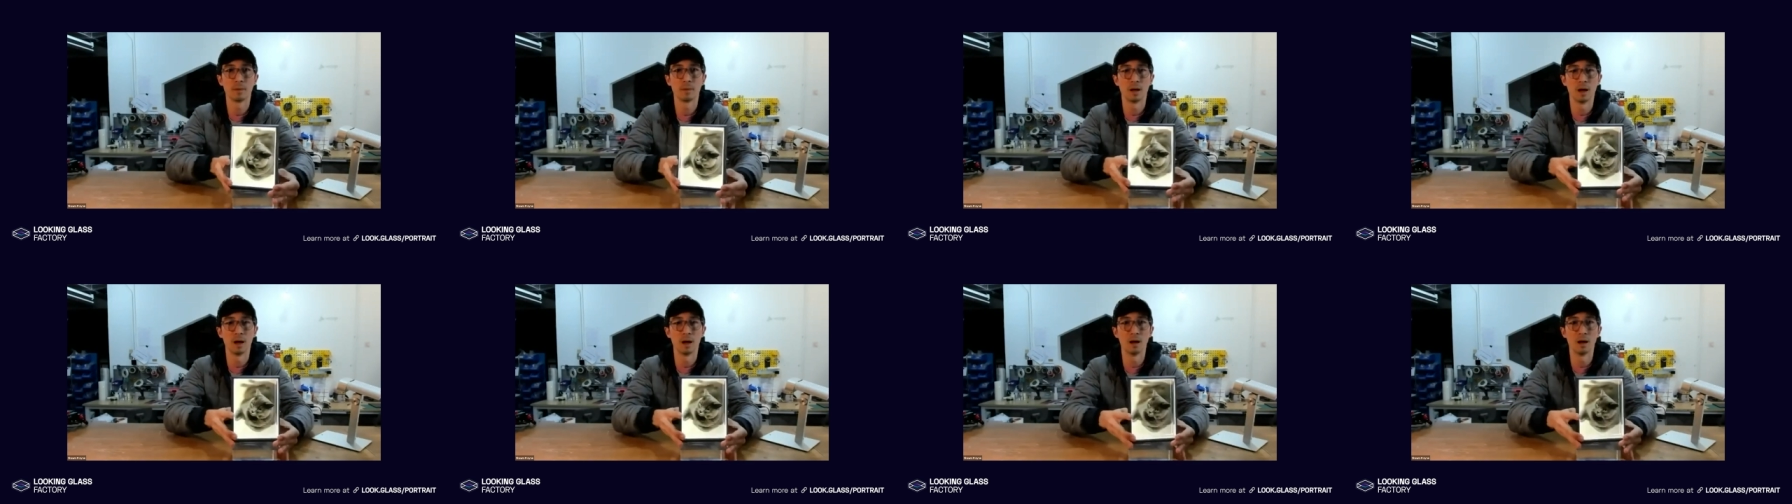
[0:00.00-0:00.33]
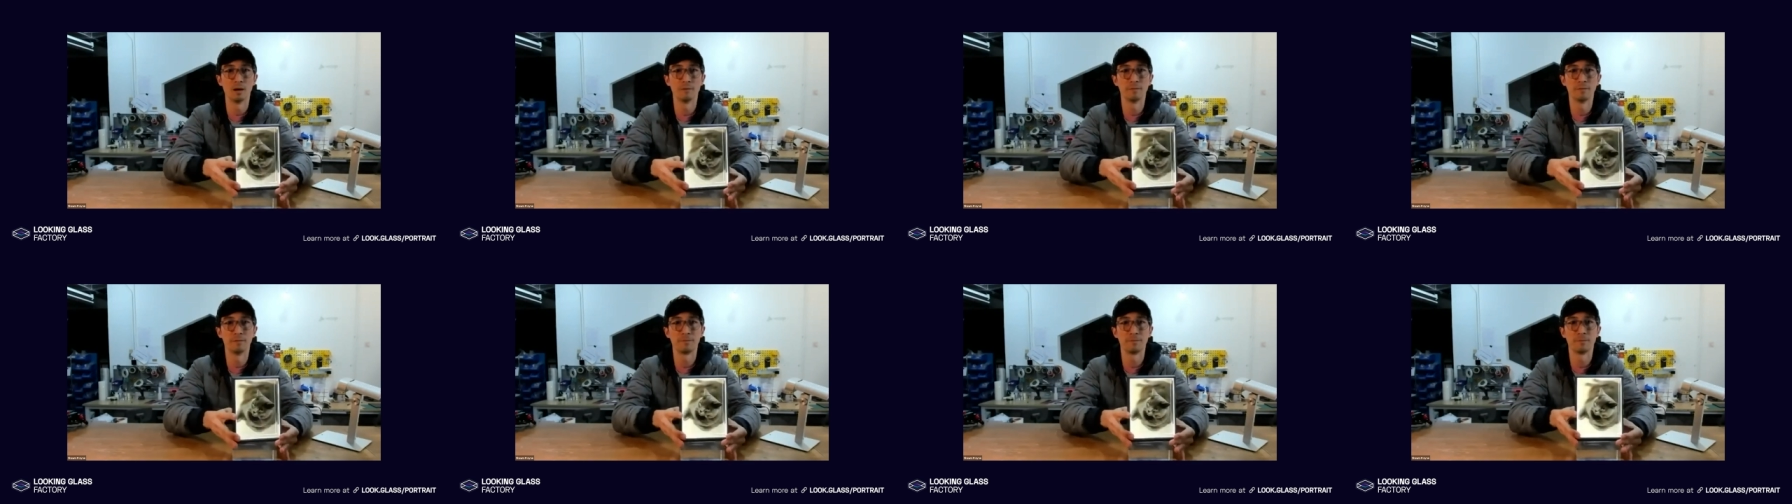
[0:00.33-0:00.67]

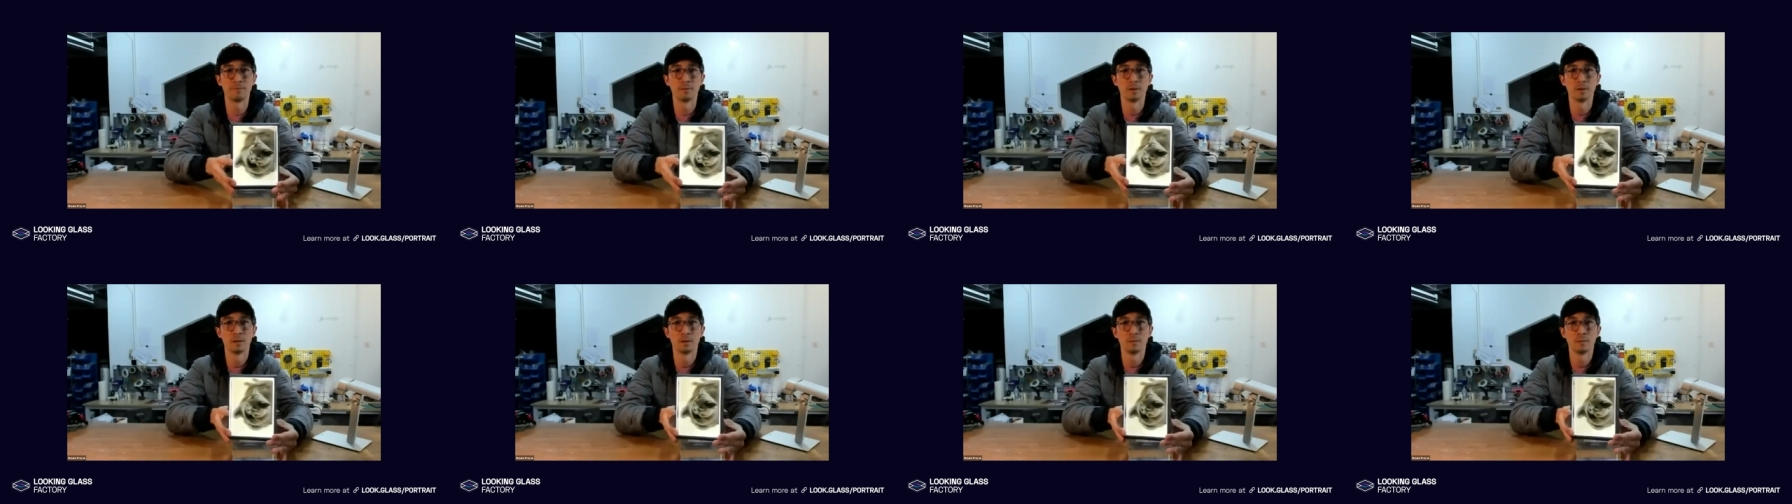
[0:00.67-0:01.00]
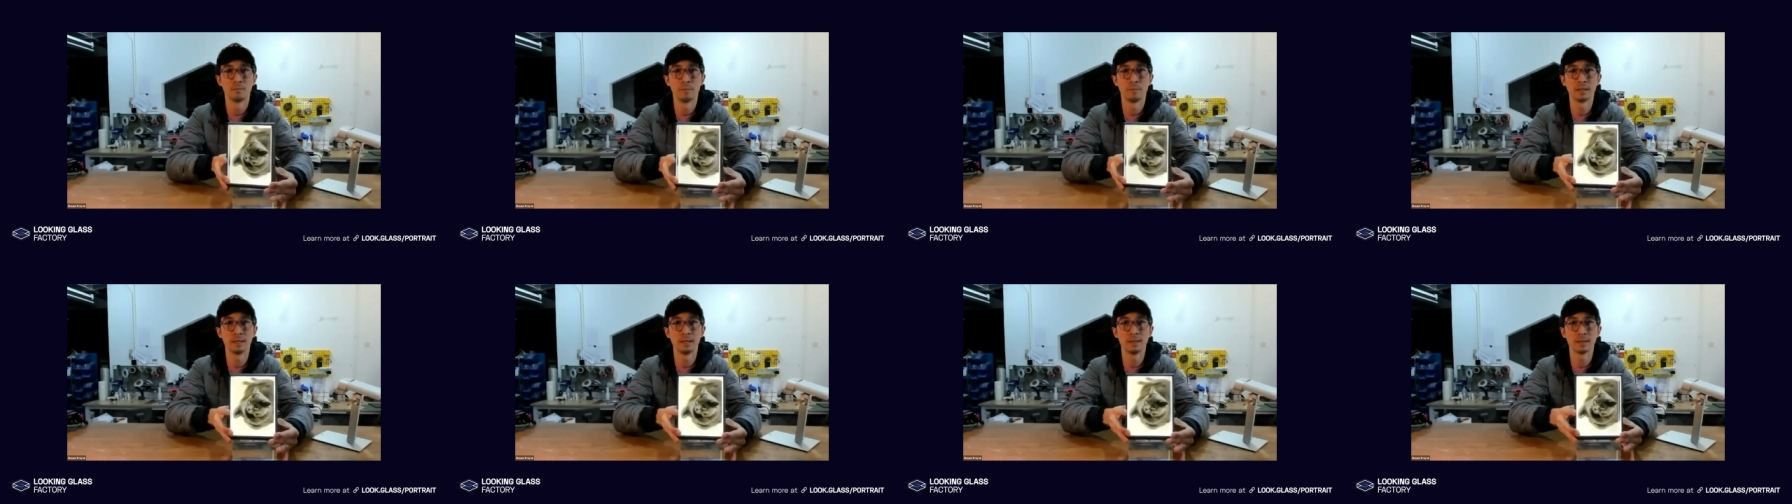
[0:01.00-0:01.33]
of
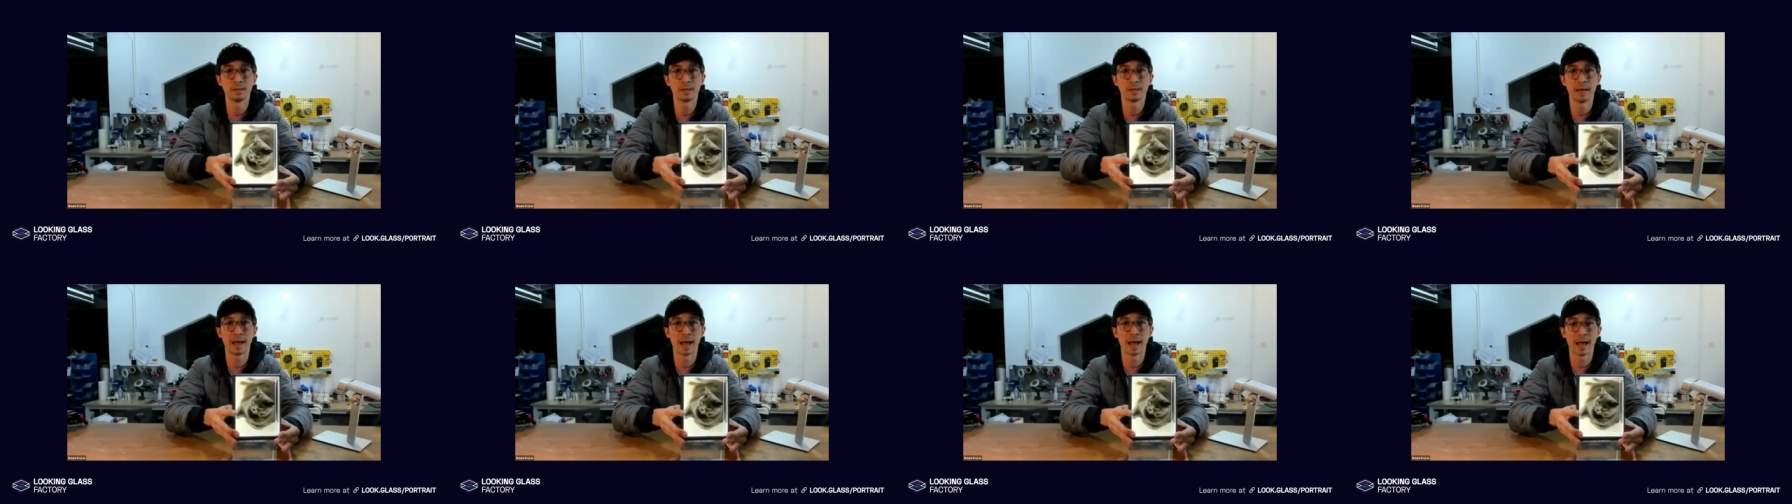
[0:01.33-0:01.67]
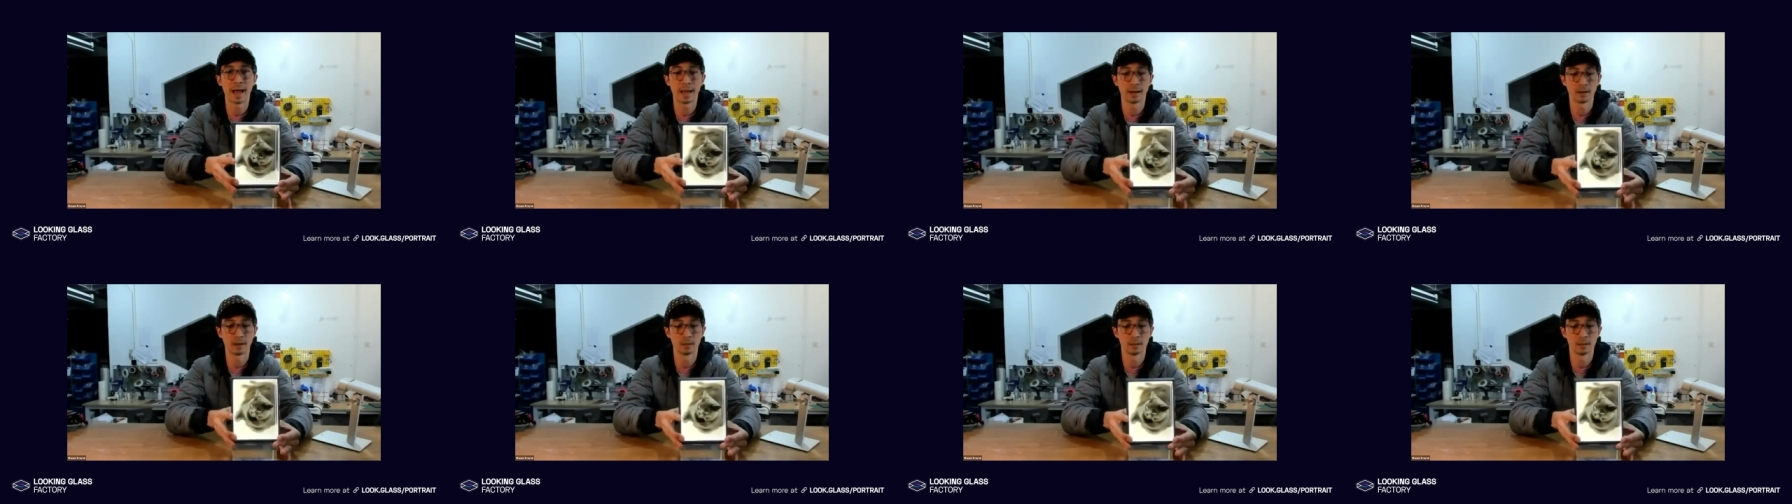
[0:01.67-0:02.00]
Biggie the
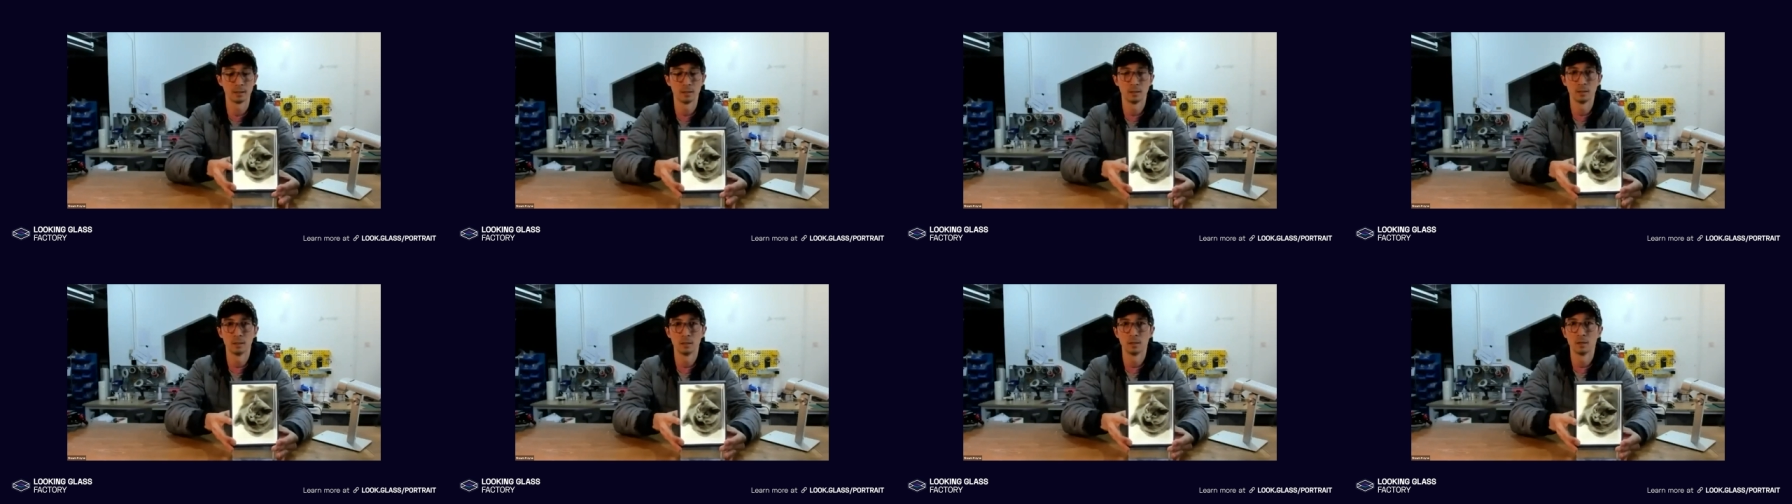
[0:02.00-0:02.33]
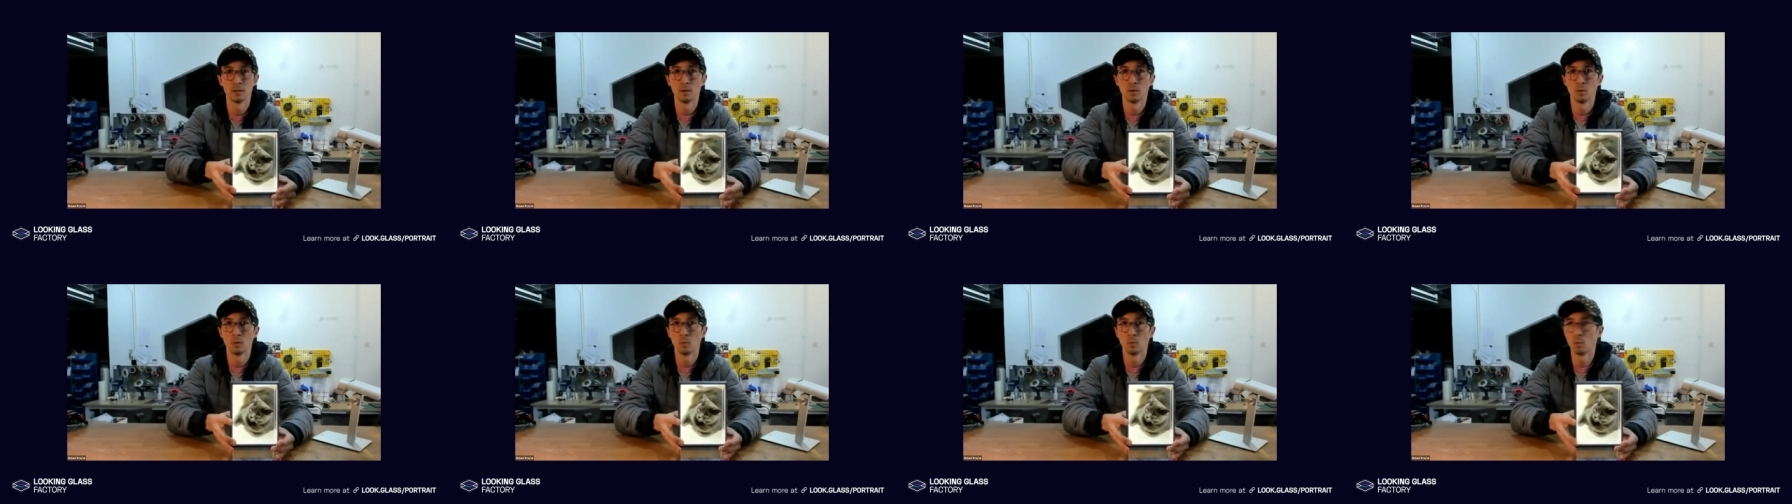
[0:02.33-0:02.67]
cat
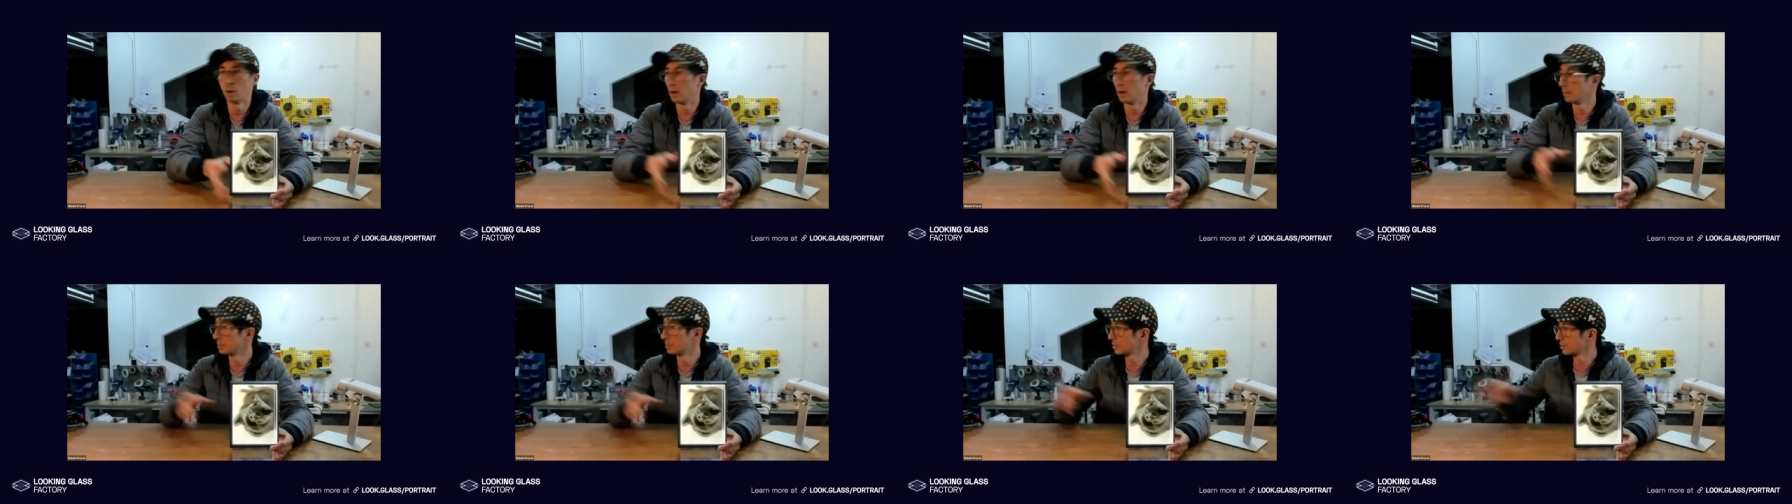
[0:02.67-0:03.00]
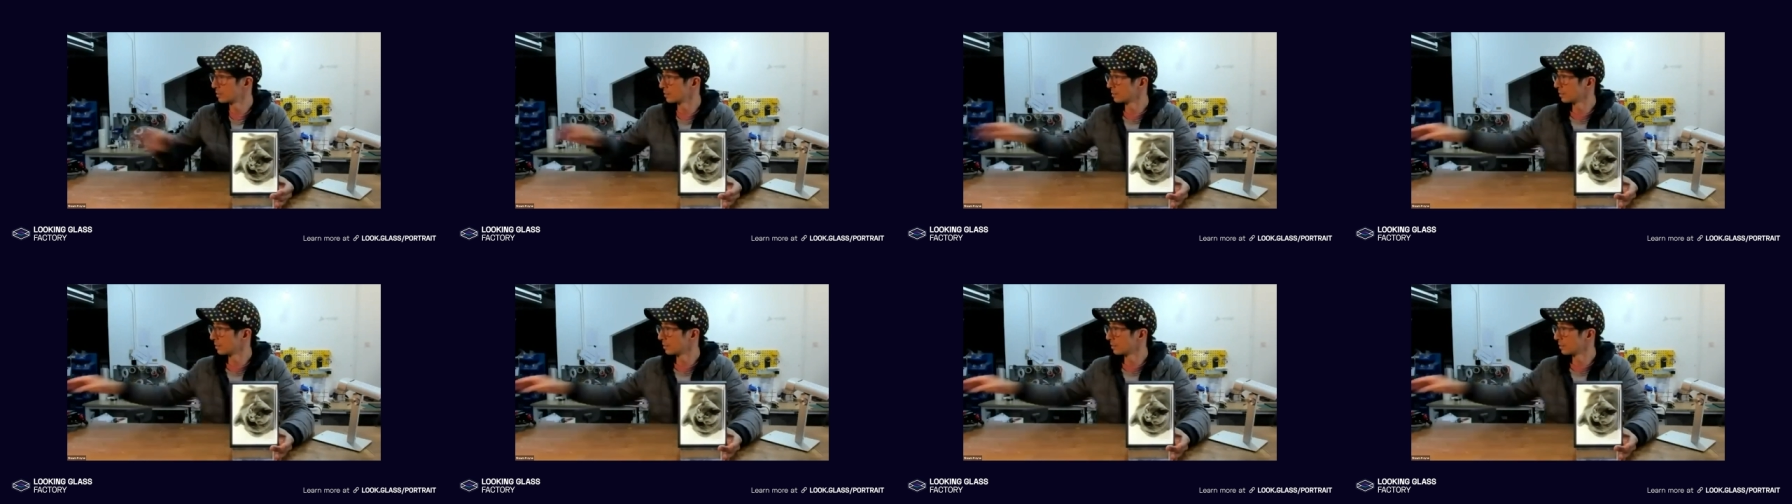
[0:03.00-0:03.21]
was